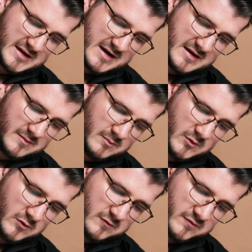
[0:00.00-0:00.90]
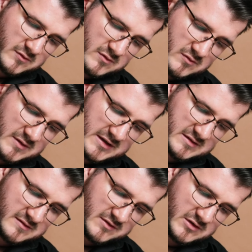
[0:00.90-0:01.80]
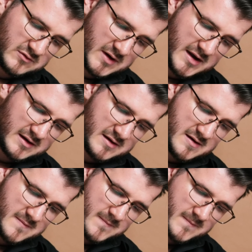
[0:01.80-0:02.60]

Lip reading: kind of move through the rest of the drink.